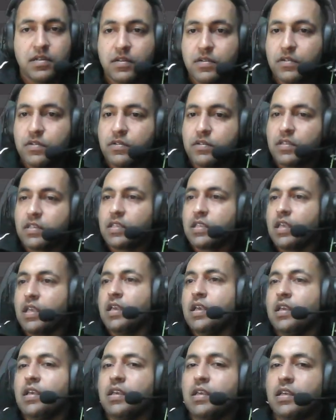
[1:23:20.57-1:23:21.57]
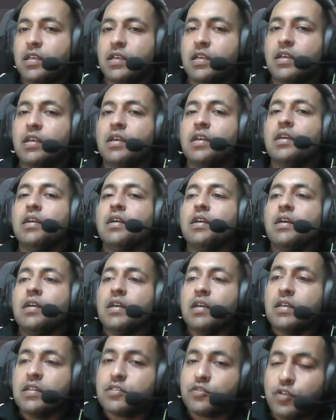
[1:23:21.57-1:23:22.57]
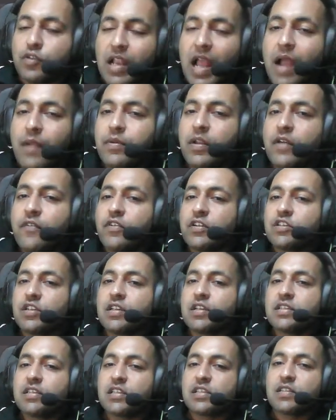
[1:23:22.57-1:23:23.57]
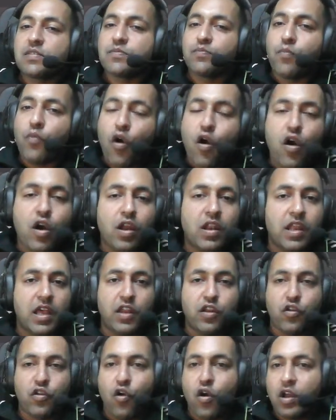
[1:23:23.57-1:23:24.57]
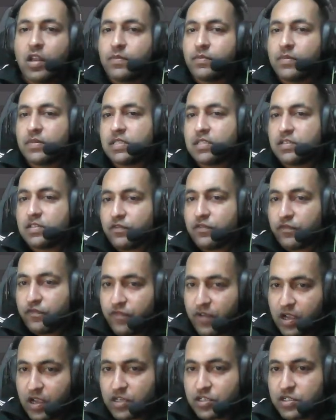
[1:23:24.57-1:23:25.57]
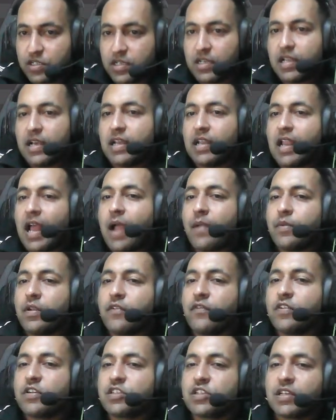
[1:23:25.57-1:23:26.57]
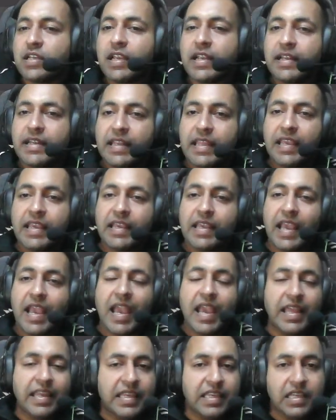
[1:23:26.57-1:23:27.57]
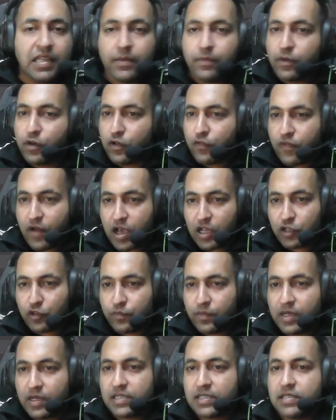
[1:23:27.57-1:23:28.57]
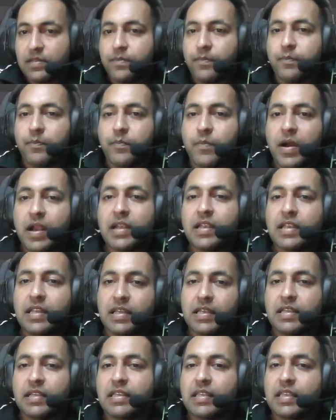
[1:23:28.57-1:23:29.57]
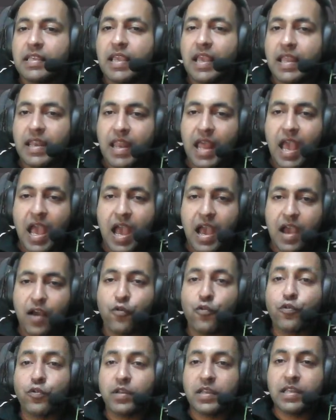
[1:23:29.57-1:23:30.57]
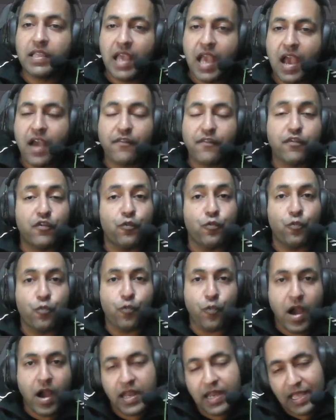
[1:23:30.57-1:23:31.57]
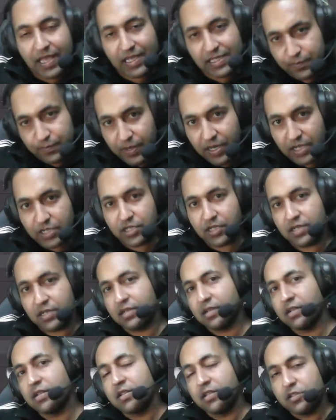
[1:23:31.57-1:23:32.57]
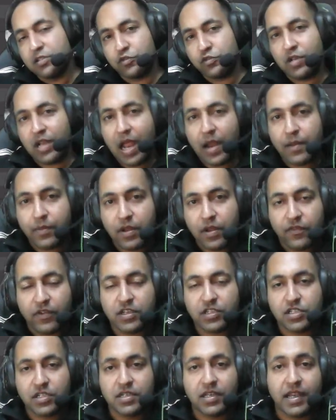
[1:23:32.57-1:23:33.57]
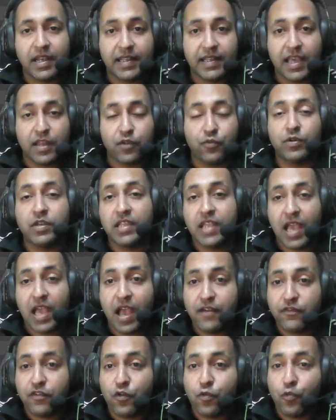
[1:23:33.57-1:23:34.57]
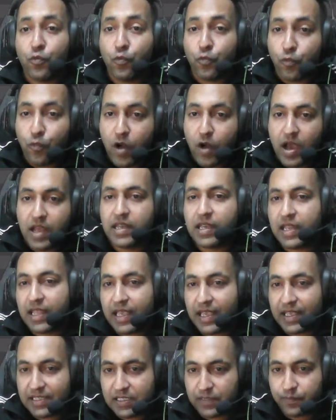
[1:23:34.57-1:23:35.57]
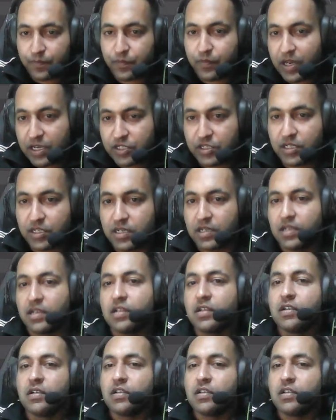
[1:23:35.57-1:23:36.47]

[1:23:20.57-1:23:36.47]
Okay. So lambda function is a small anonymous function. A lambda function can take any number of arguments, but can only have one expression. So lambda function, it can only have one expression.